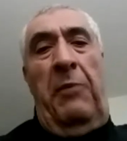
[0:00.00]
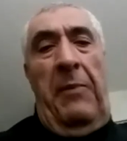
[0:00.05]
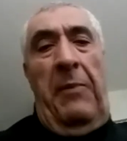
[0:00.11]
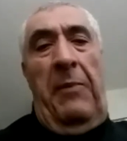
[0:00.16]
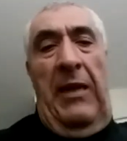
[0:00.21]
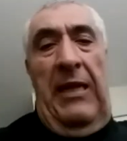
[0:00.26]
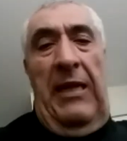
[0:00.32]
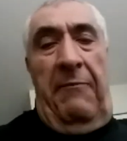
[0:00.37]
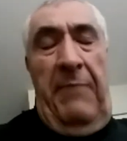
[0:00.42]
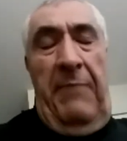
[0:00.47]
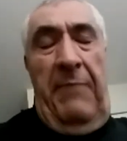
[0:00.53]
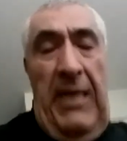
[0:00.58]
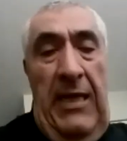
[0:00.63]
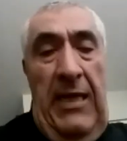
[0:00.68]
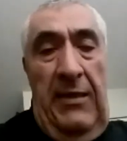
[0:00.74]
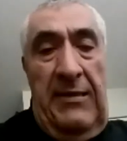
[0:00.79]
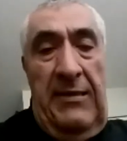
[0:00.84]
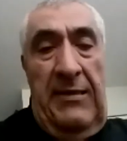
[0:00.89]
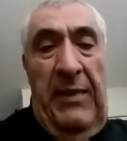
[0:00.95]
people like
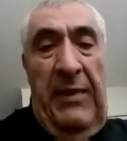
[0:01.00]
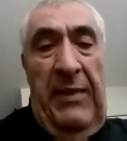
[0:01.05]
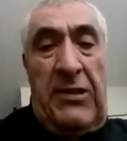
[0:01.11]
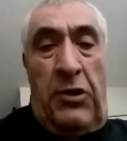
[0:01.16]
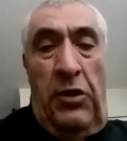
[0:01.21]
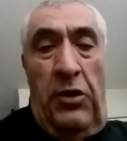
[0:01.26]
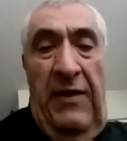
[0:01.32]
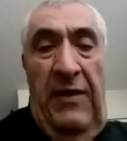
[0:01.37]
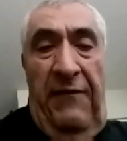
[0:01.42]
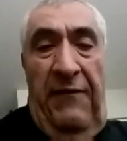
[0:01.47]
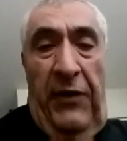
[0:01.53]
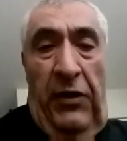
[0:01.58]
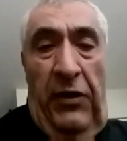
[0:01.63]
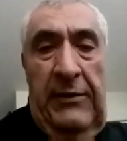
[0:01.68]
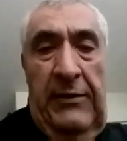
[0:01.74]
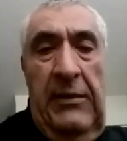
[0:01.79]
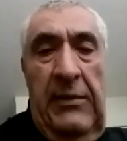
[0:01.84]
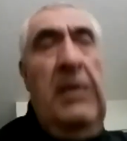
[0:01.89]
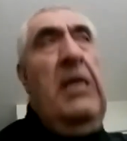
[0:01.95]
me, they made it so
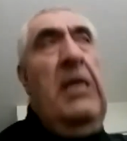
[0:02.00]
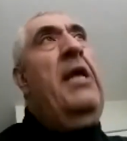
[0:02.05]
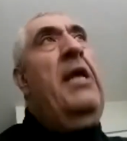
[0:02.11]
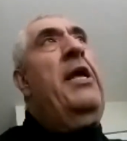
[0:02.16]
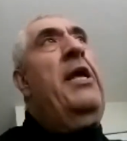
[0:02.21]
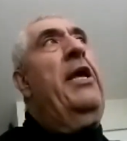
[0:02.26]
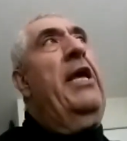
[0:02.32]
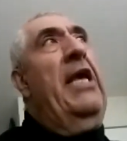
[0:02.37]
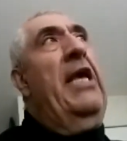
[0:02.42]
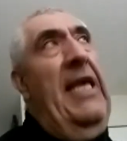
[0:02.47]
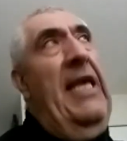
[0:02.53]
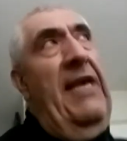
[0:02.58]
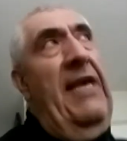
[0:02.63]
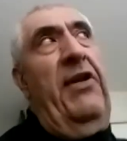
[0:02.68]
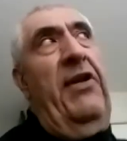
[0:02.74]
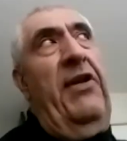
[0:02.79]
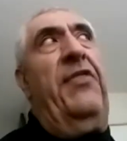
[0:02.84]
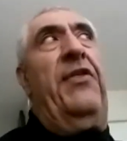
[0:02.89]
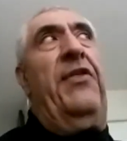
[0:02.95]
difficult.
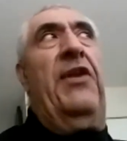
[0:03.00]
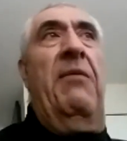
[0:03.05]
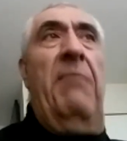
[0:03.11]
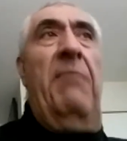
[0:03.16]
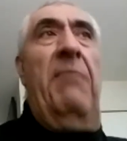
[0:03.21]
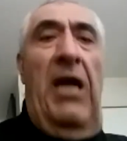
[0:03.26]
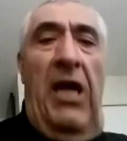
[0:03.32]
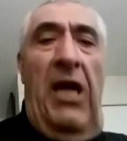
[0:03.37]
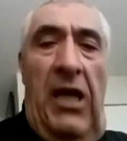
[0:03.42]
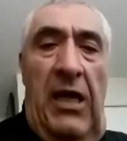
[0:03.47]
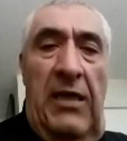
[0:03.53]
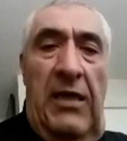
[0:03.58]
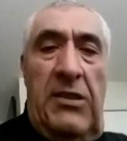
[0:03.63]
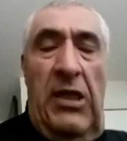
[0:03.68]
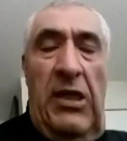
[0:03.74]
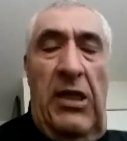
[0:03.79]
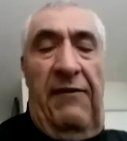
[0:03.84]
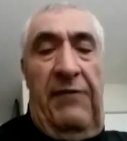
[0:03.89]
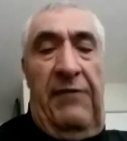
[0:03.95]
Every three months,
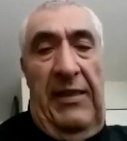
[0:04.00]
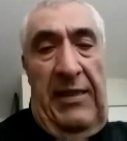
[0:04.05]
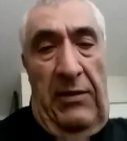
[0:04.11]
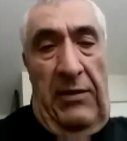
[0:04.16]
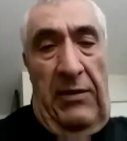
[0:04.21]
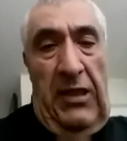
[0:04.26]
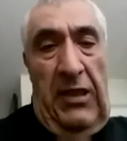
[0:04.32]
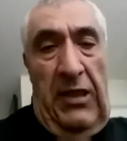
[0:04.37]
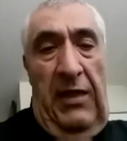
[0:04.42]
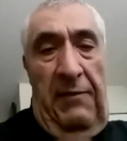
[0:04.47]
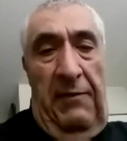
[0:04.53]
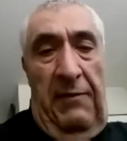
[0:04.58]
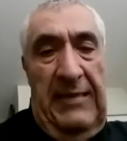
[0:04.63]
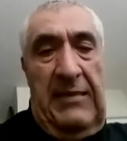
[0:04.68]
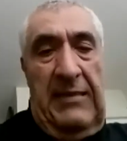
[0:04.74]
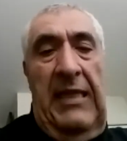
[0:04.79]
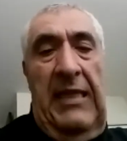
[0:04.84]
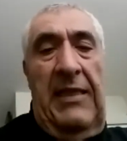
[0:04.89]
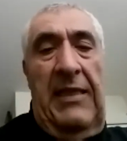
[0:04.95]
you have $10,000,
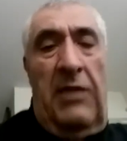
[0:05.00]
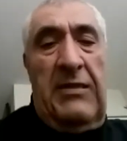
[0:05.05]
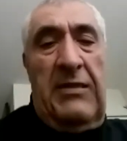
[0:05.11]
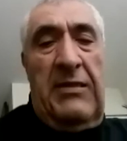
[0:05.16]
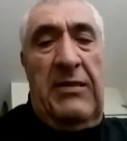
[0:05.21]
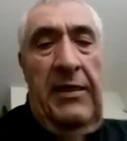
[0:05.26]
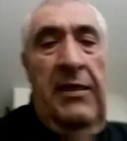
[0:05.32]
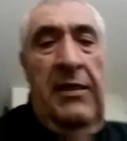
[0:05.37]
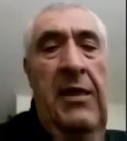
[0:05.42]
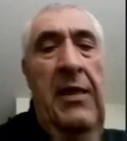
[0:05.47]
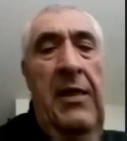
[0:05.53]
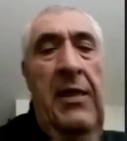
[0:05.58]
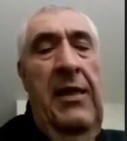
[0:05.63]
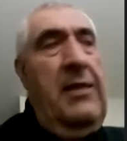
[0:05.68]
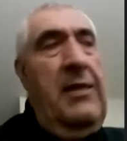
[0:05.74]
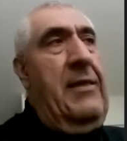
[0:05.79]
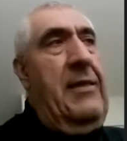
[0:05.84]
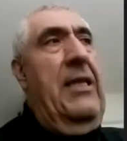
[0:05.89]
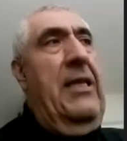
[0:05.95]
like 10,000
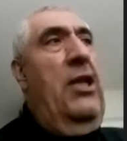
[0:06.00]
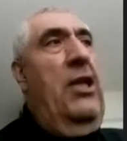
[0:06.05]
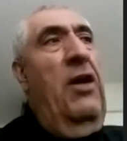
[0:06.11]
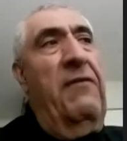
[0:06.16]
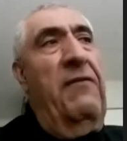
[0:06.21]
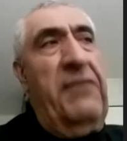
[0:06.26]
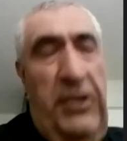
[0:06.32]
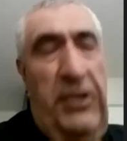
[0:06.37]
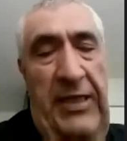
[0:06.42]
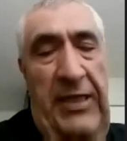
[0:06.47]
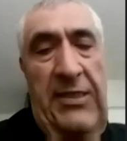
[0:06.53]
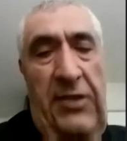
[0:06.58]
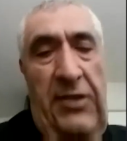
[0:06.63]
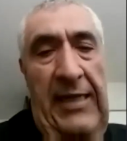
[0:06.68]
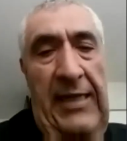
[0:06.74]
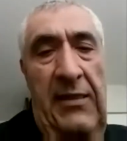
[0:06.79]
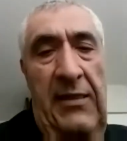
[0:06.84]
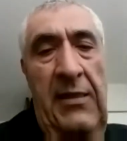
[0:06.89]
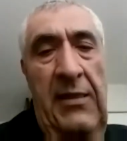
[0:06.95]
kilo of cheese,
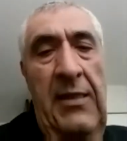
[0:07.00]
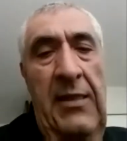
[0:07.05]
right?